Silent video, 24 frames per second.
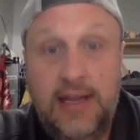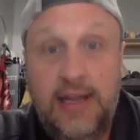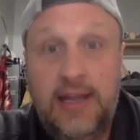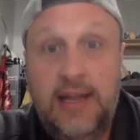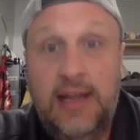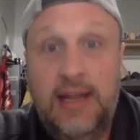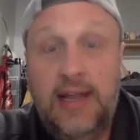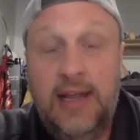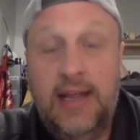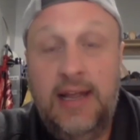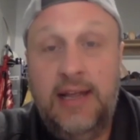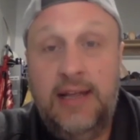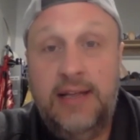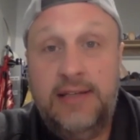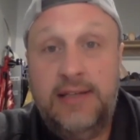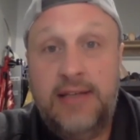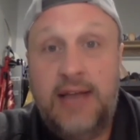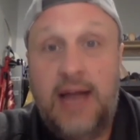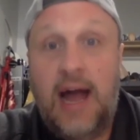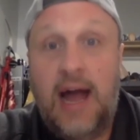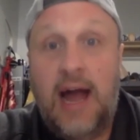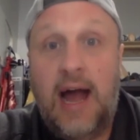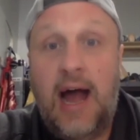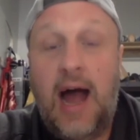is
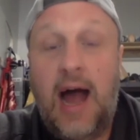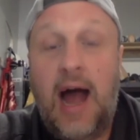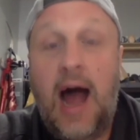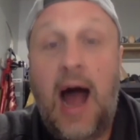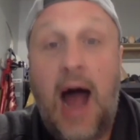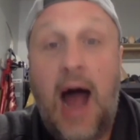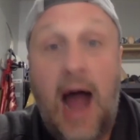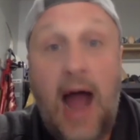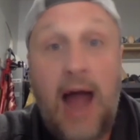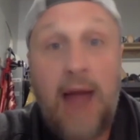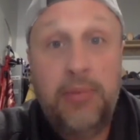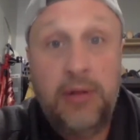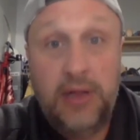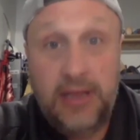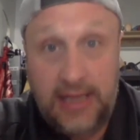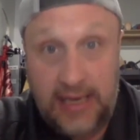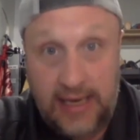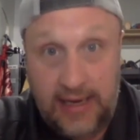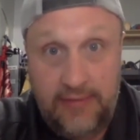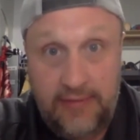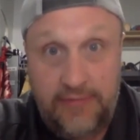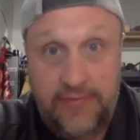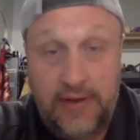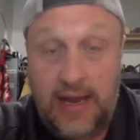I
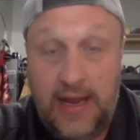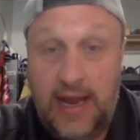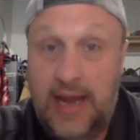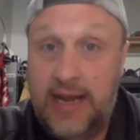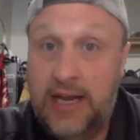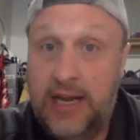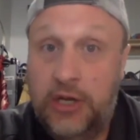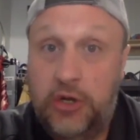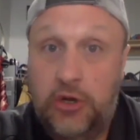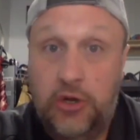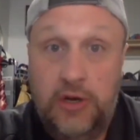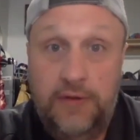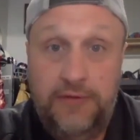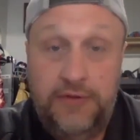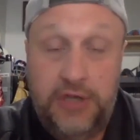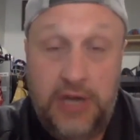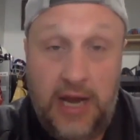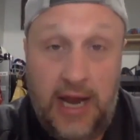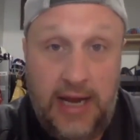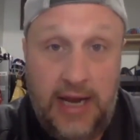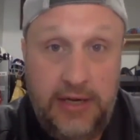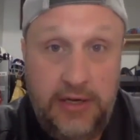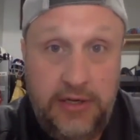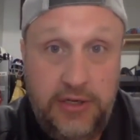believe, and it could have
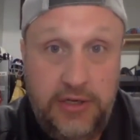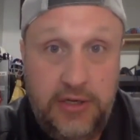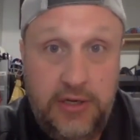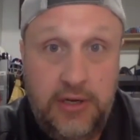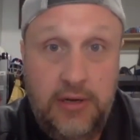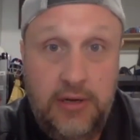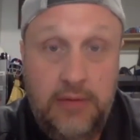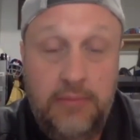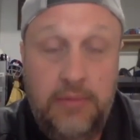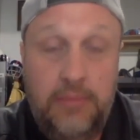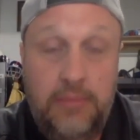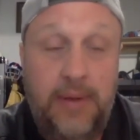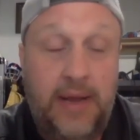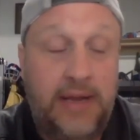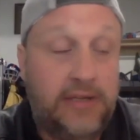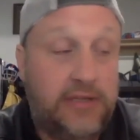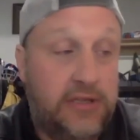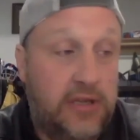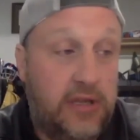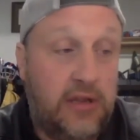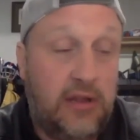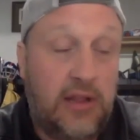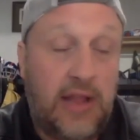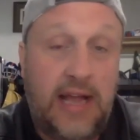changed, but based
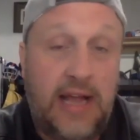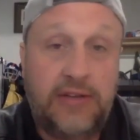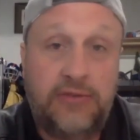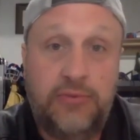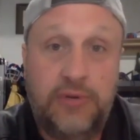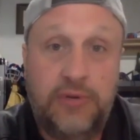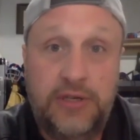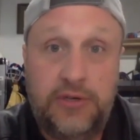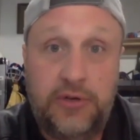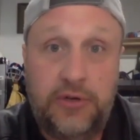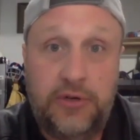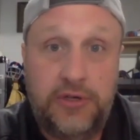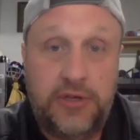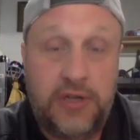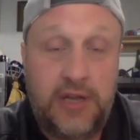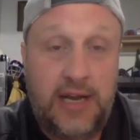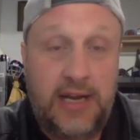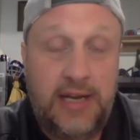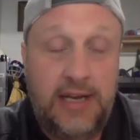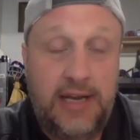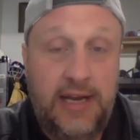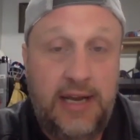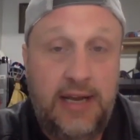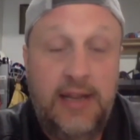on the last research that I
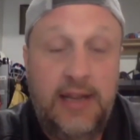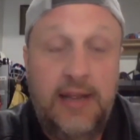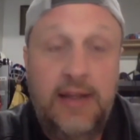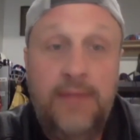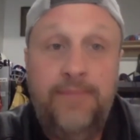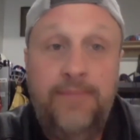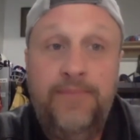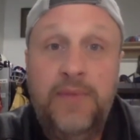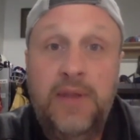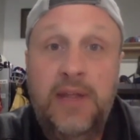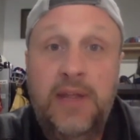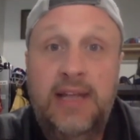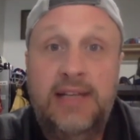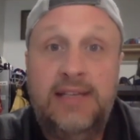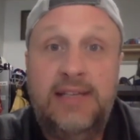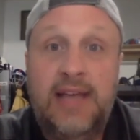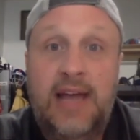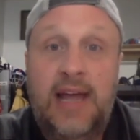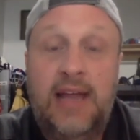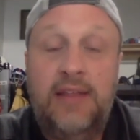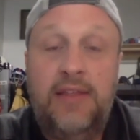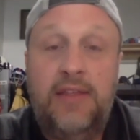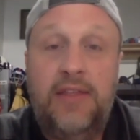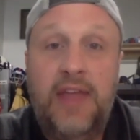did, is
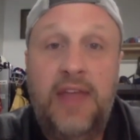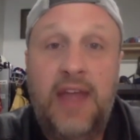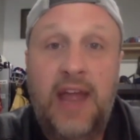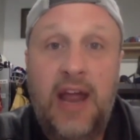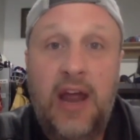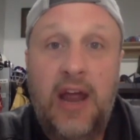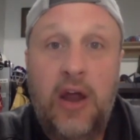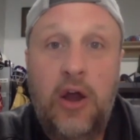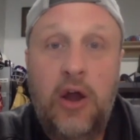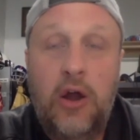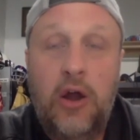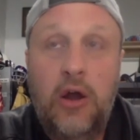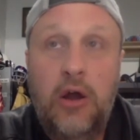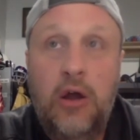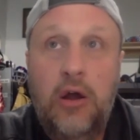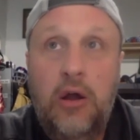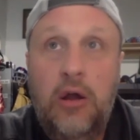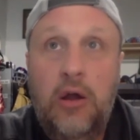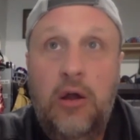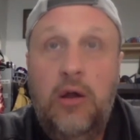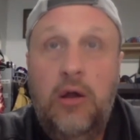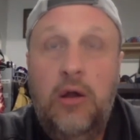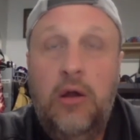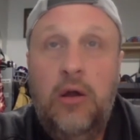that their
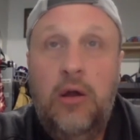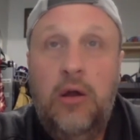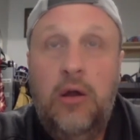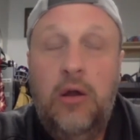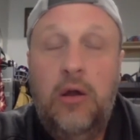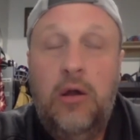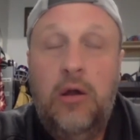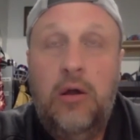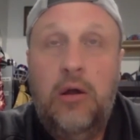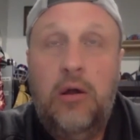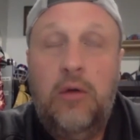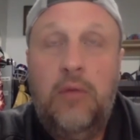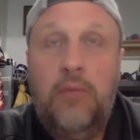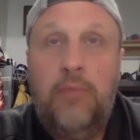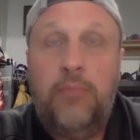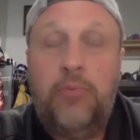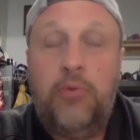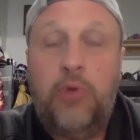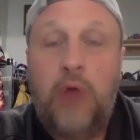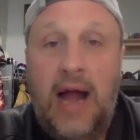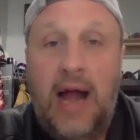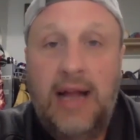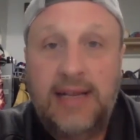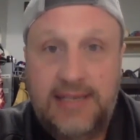
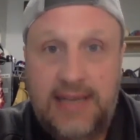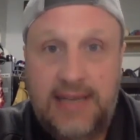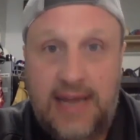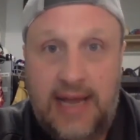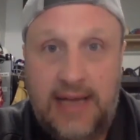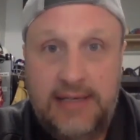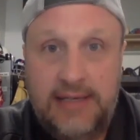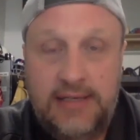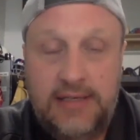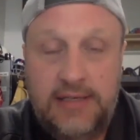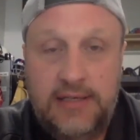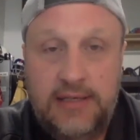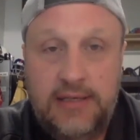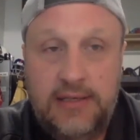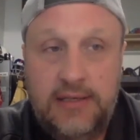process